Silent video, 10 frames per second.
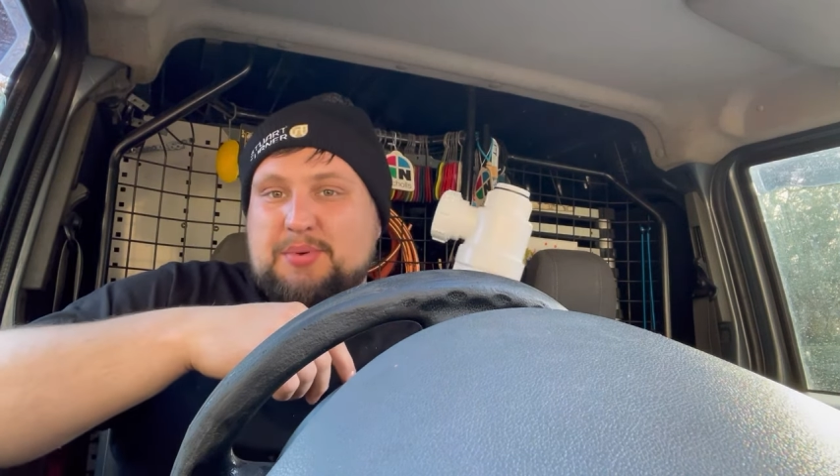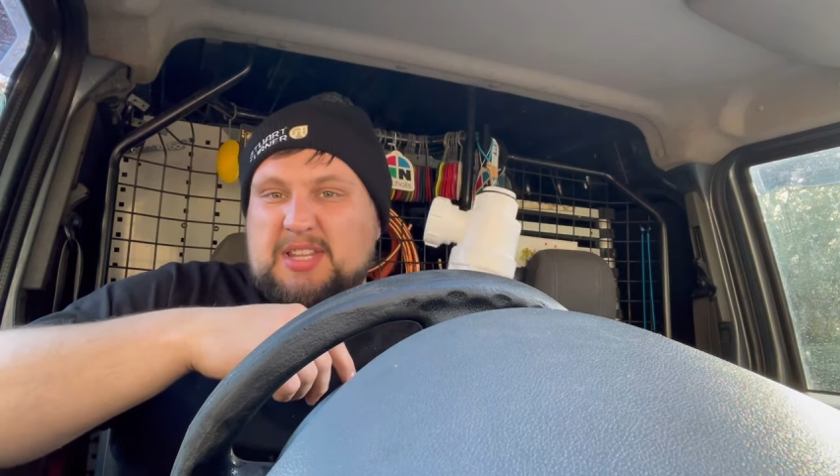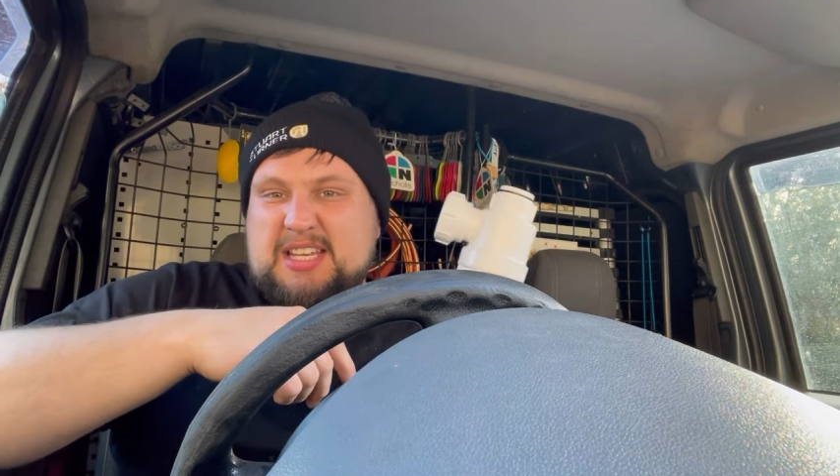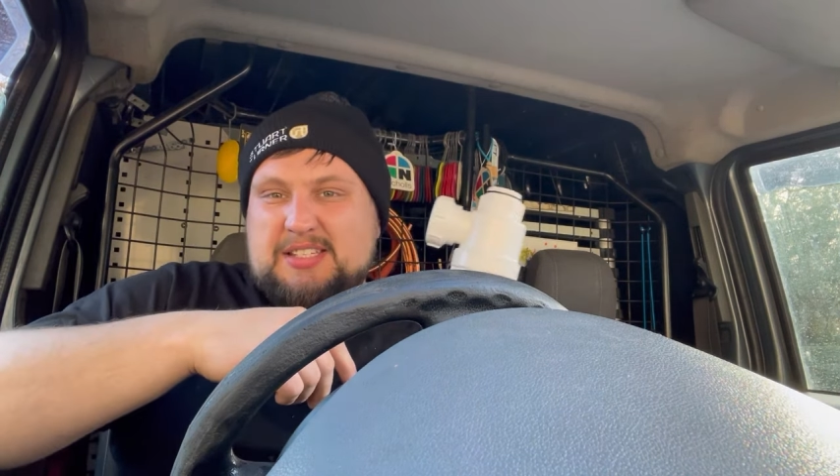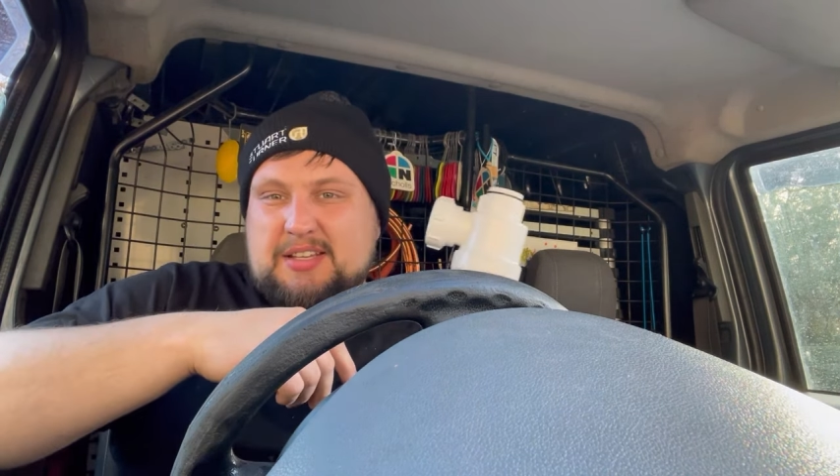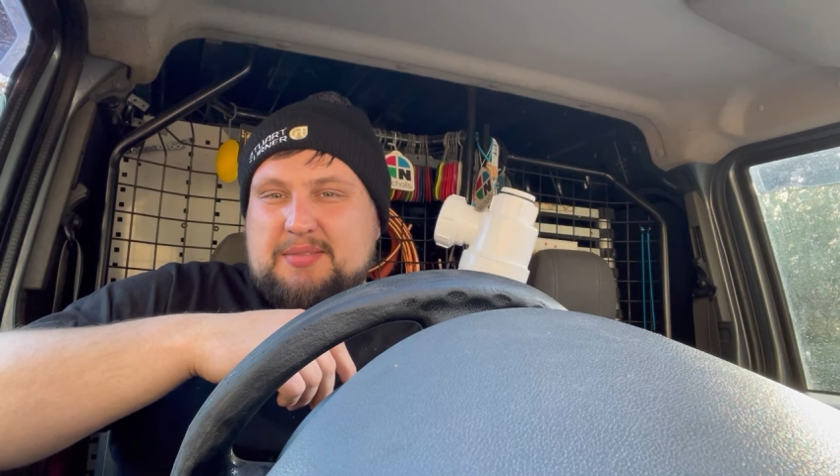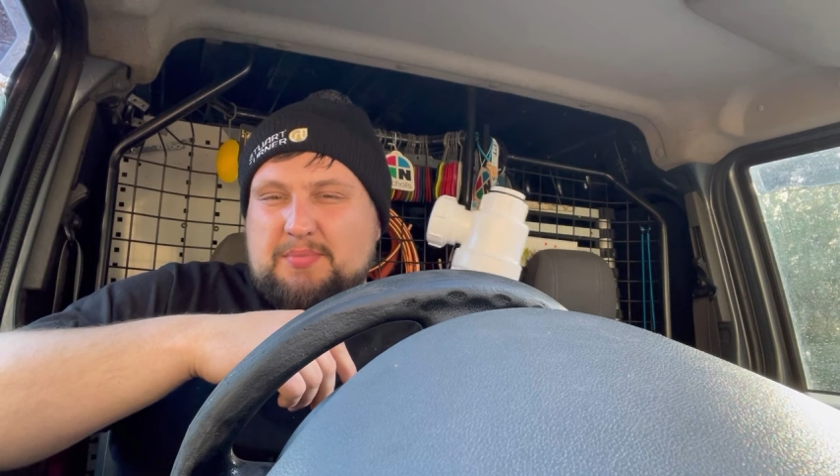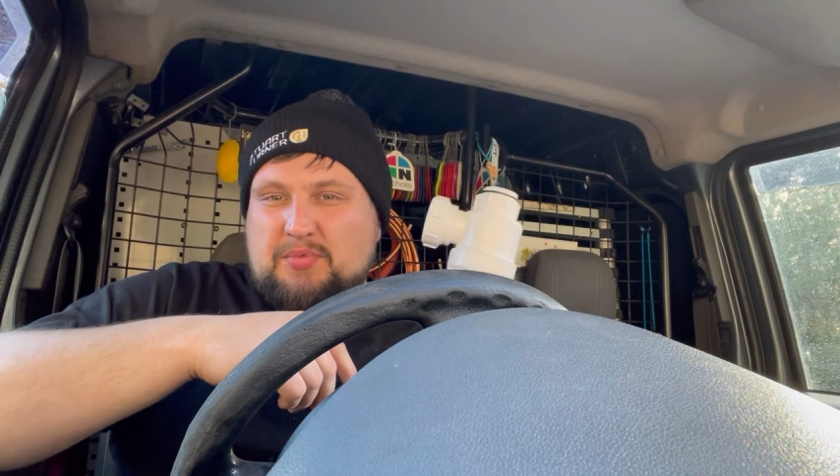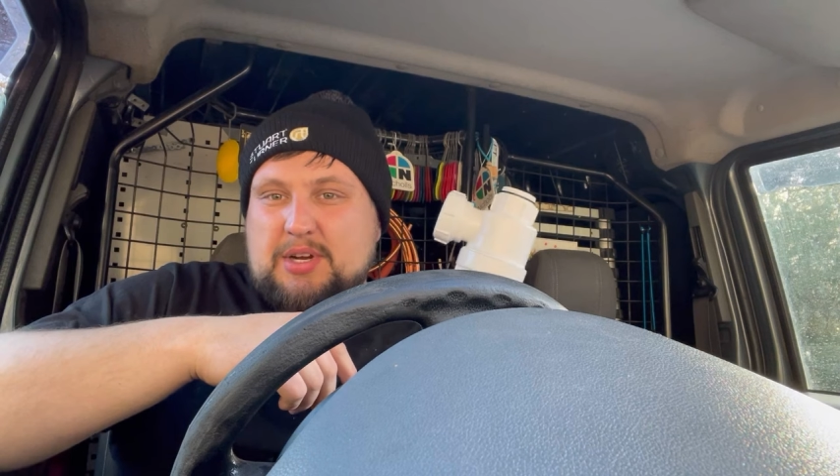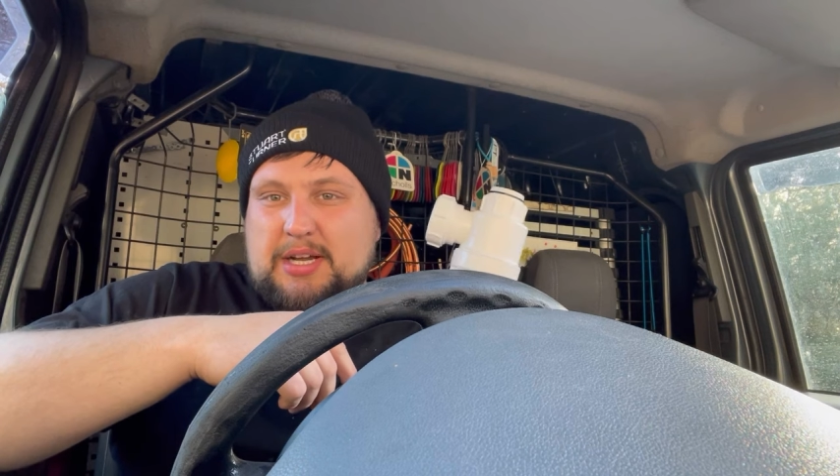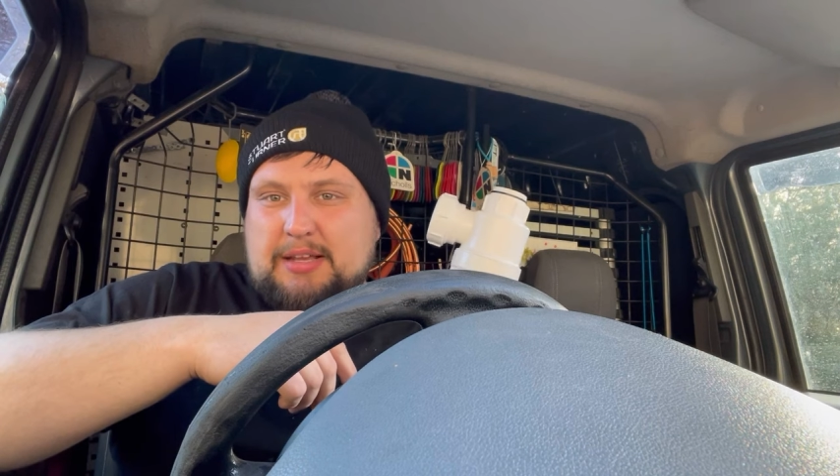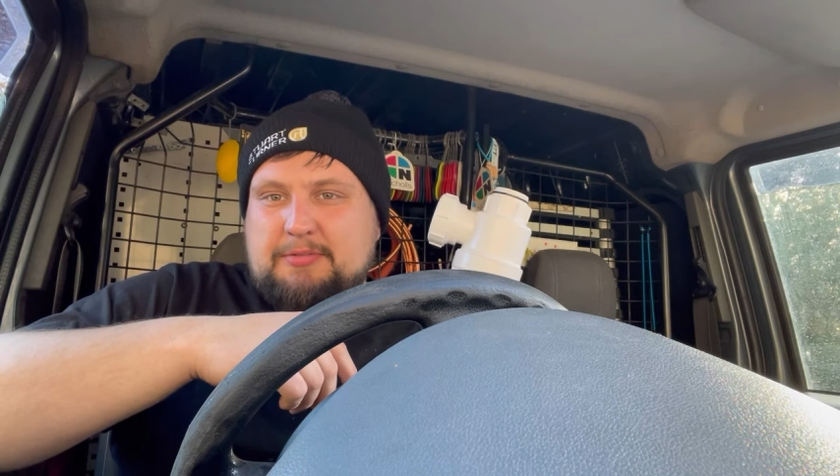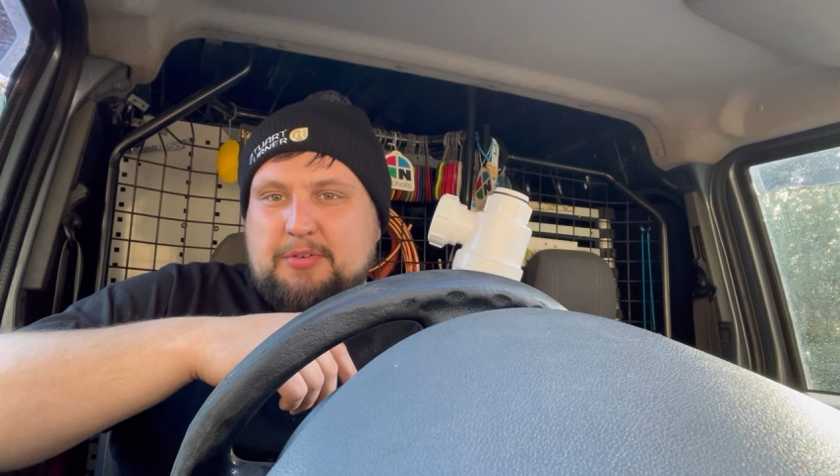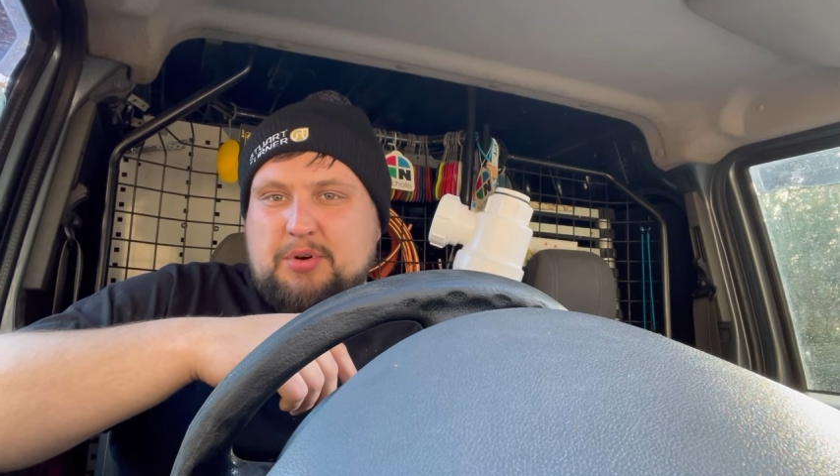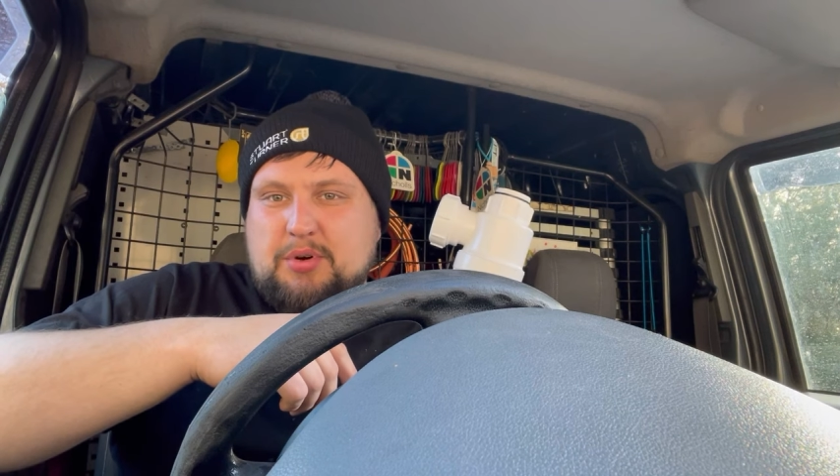what these are really
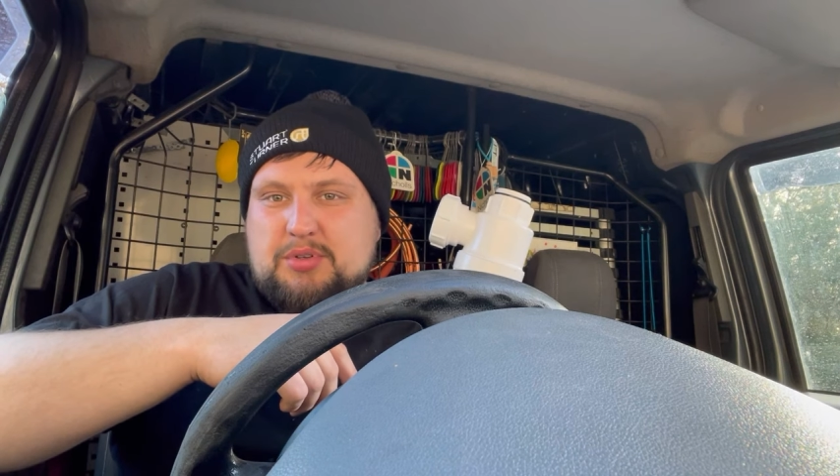for.